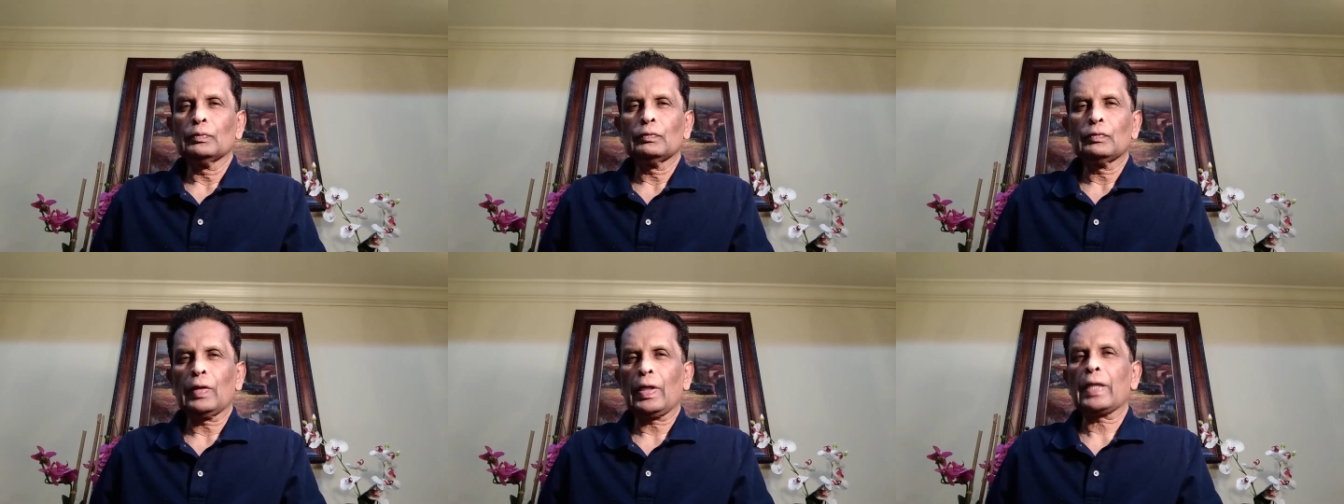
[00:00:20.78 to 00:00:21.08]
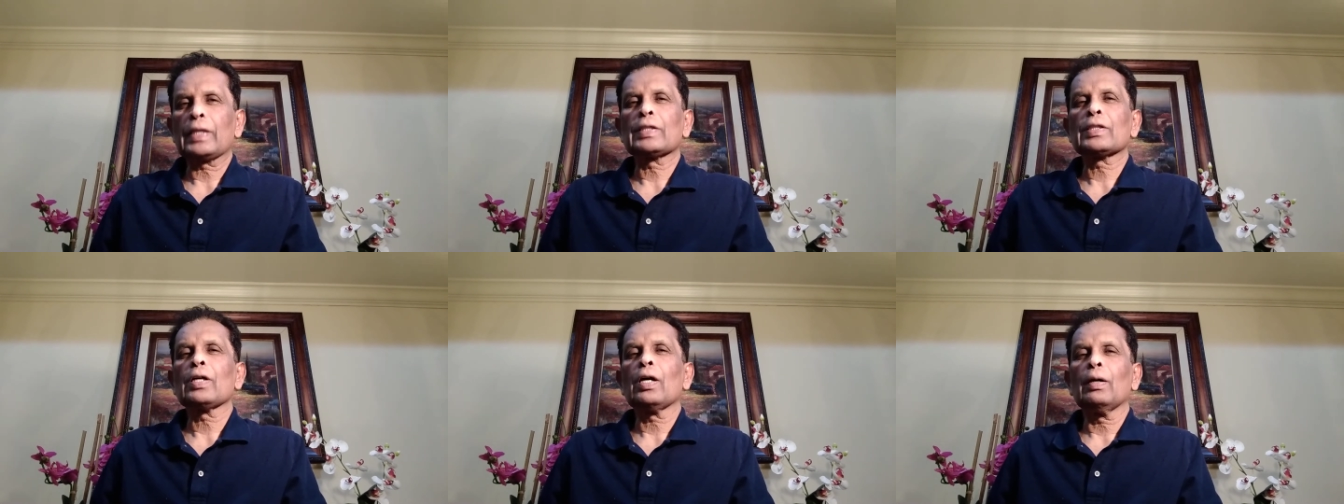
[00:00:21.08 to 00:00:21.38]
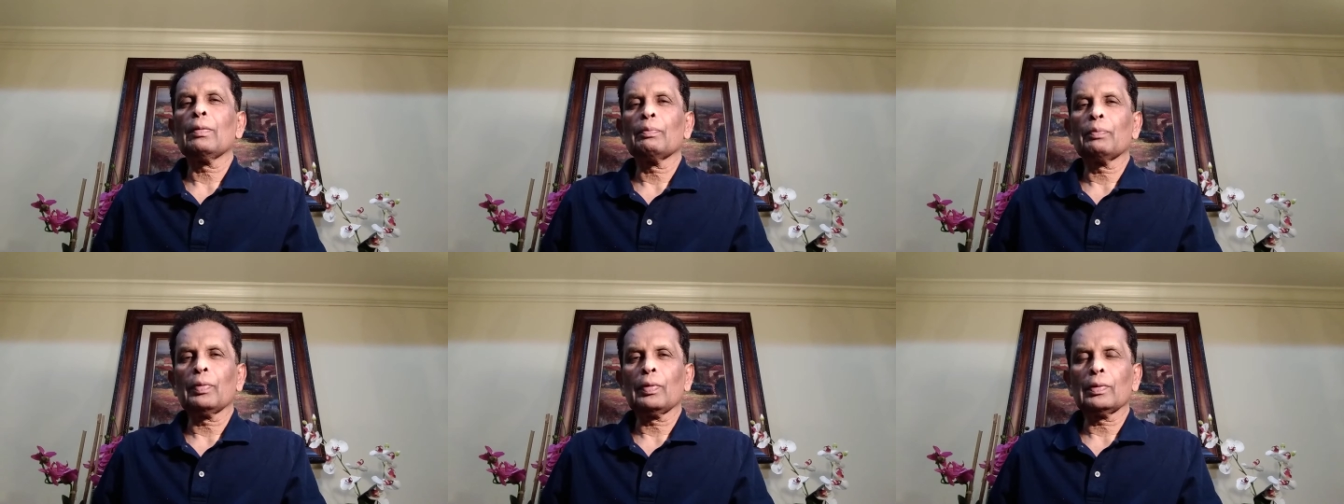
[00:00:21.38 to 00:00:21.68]
For
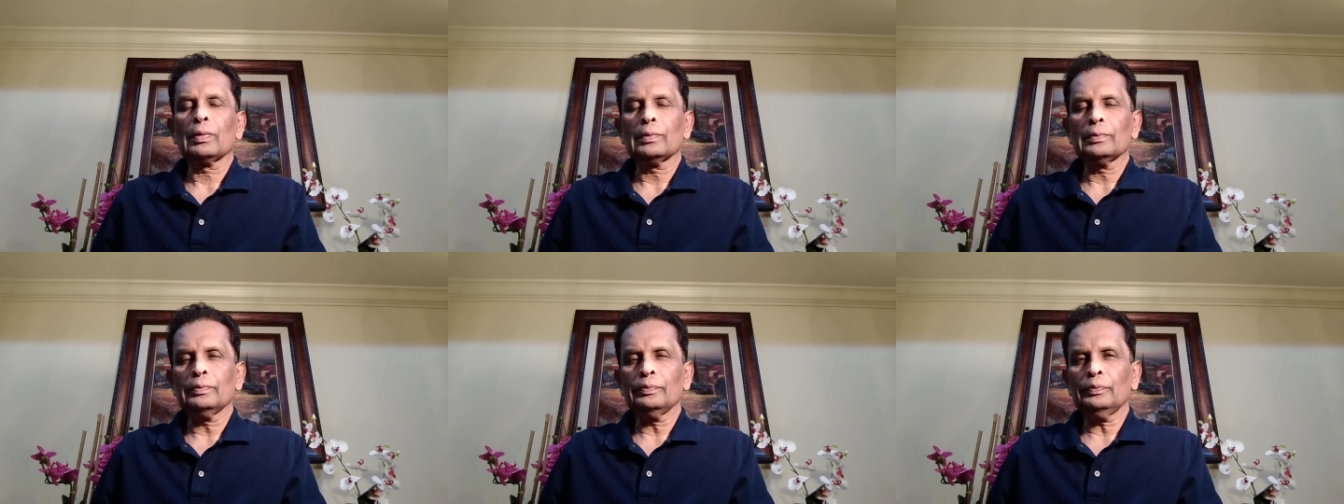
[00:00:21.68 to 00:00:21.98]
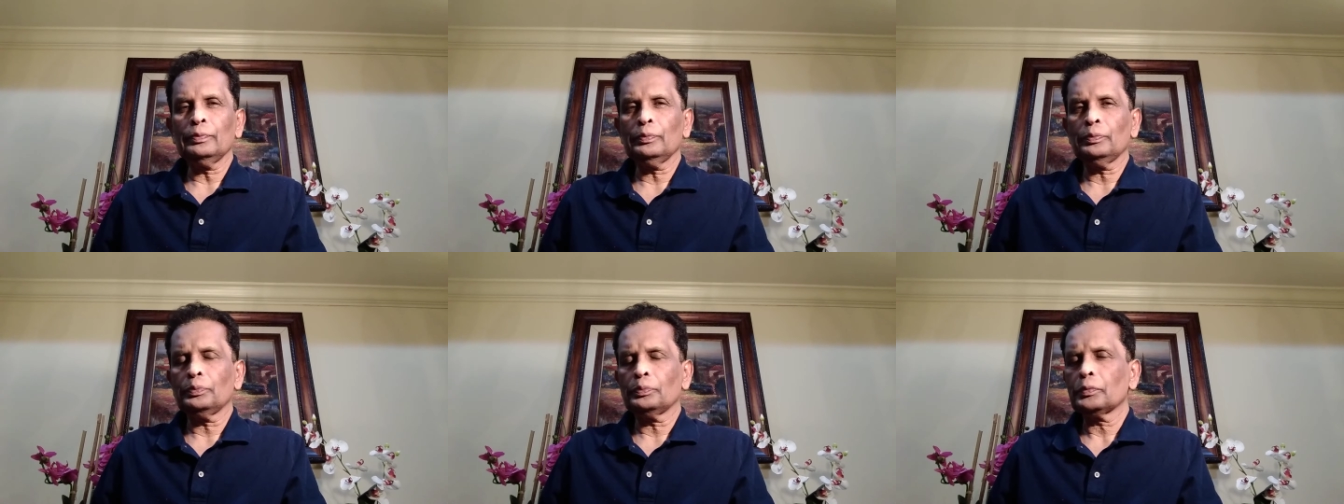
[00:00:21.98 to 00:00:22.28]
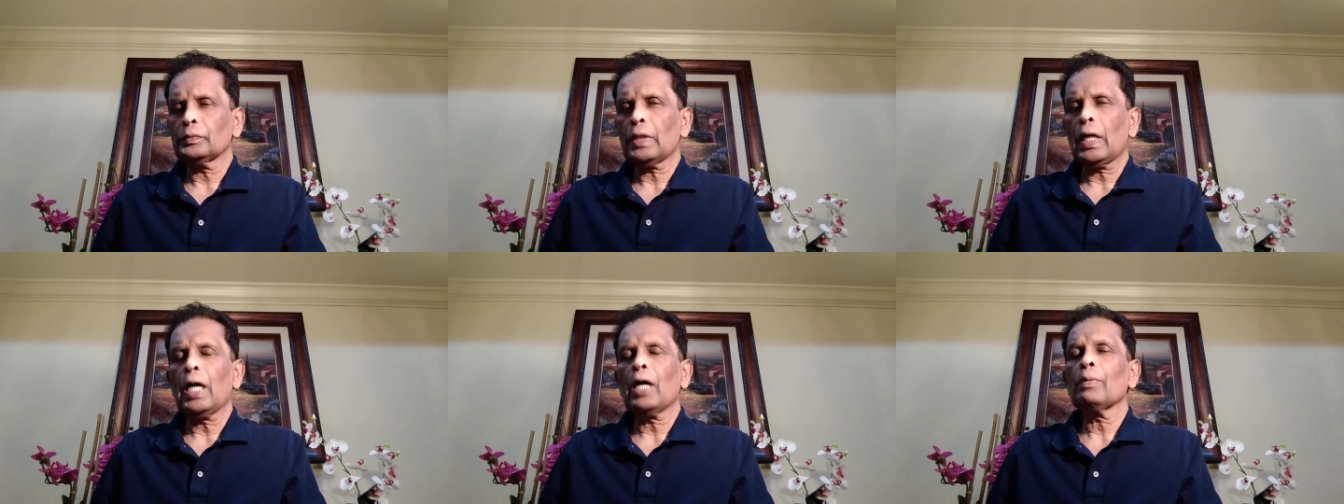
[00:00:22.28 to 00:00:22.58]
example,
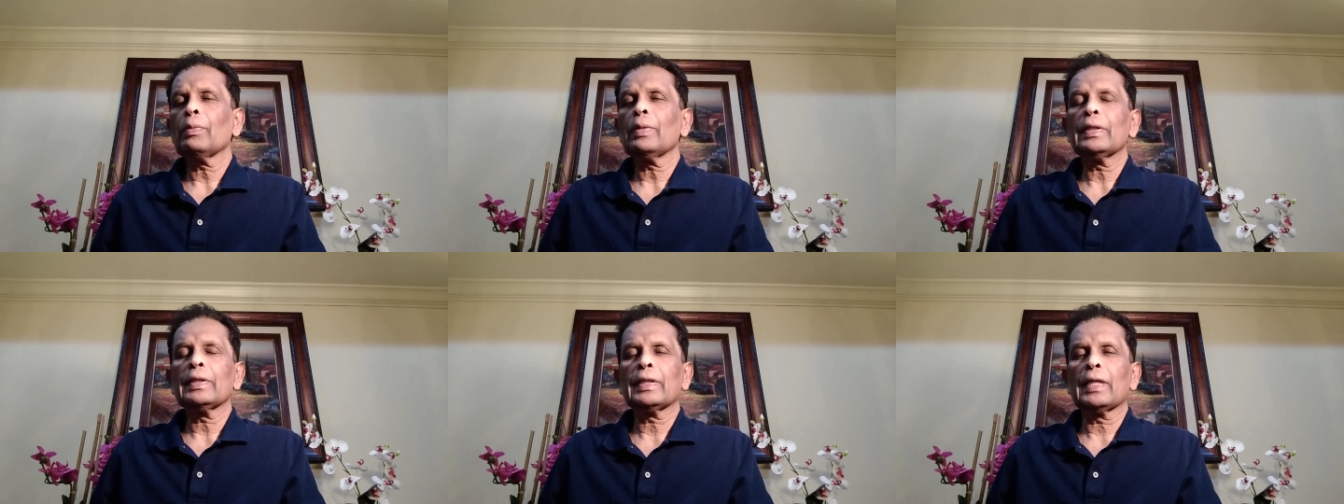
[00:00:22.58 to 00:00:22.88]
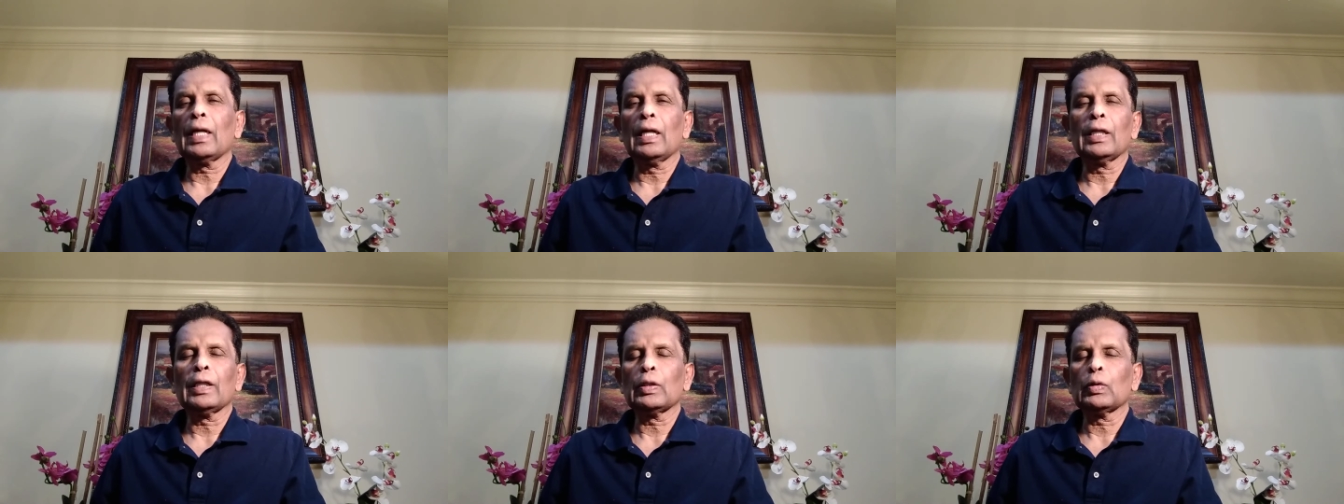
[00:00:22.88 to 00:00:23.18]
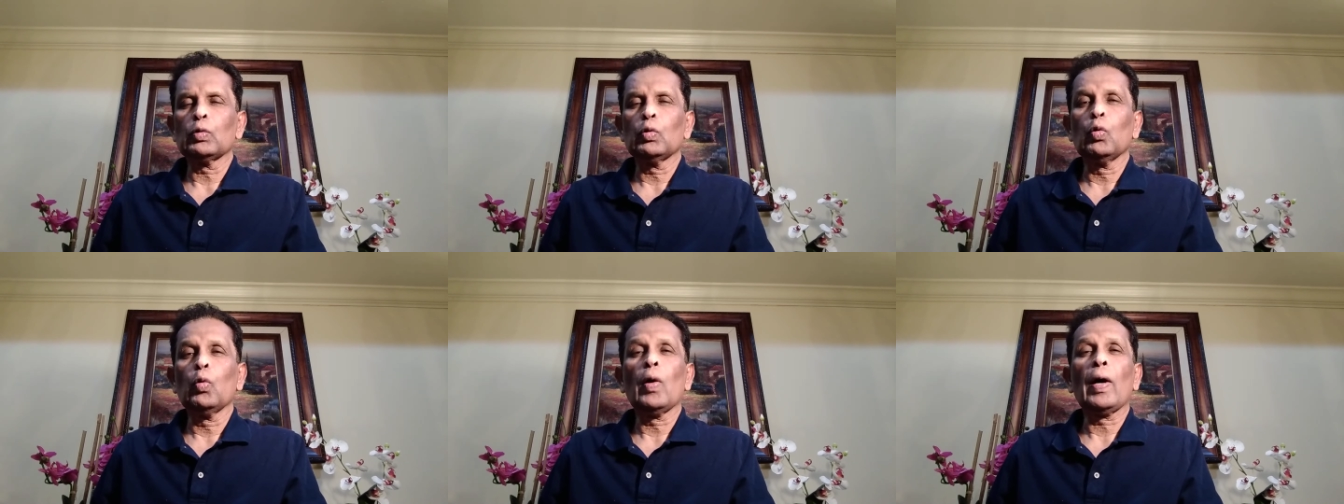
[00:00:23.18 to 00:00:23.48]
I've been
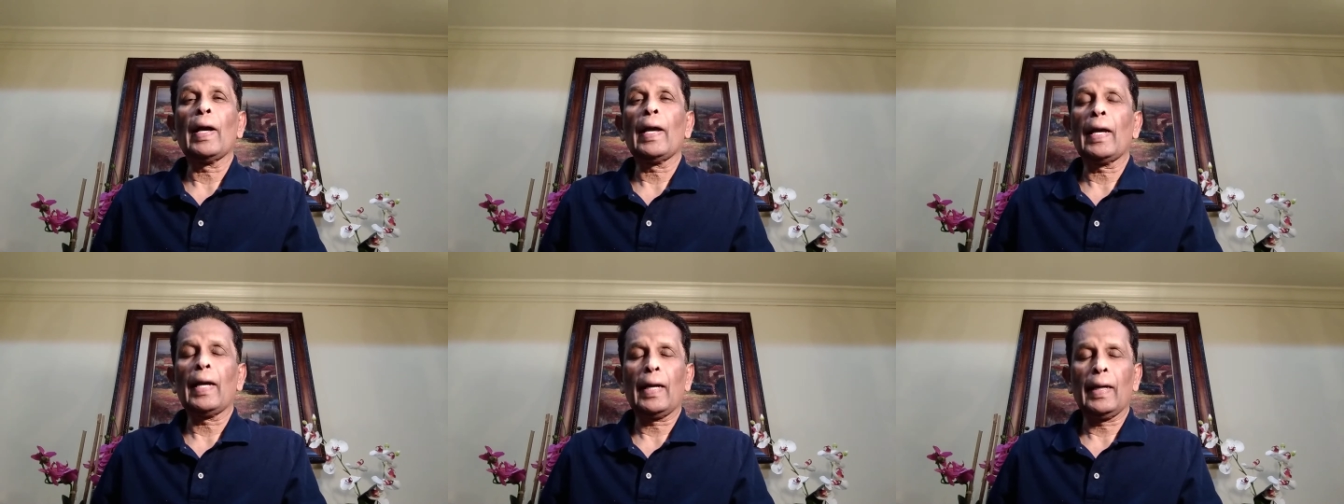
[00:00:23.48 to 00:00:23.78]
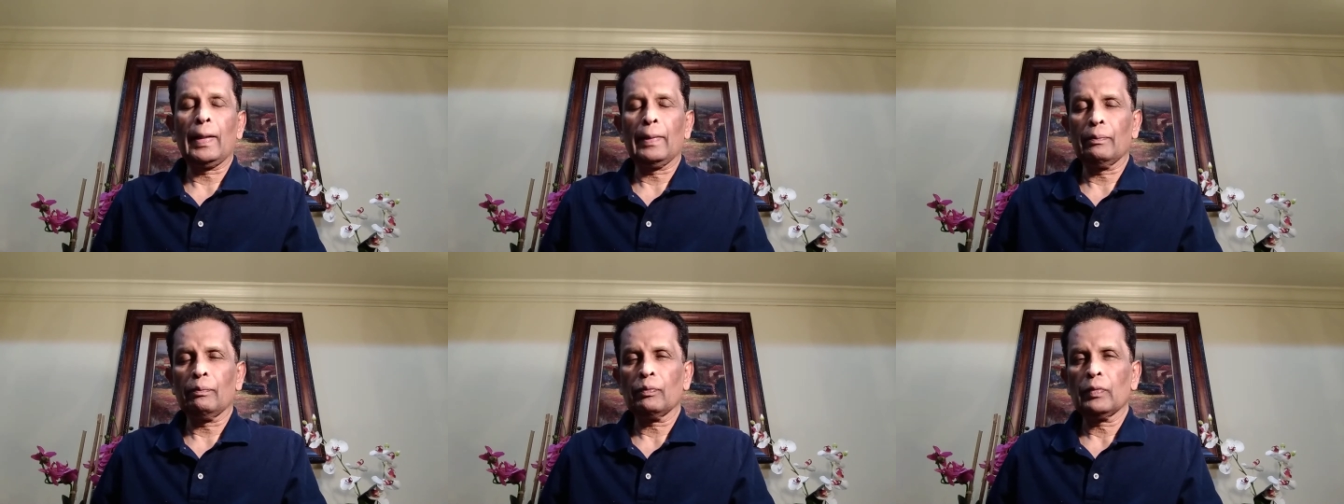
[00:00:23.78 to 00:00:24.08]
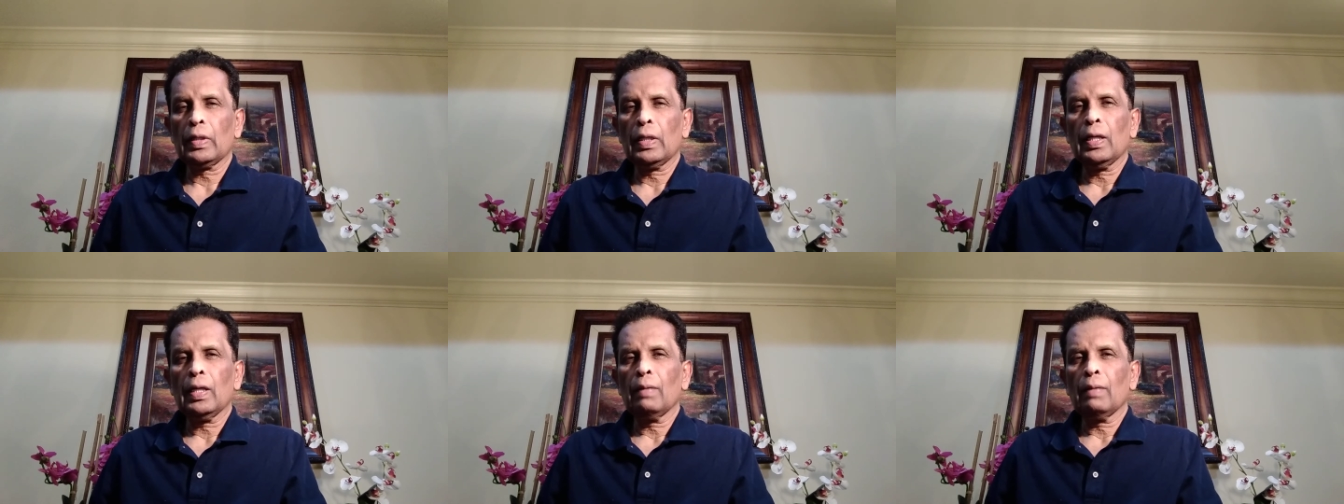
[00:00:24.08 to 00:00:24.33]
telling who I am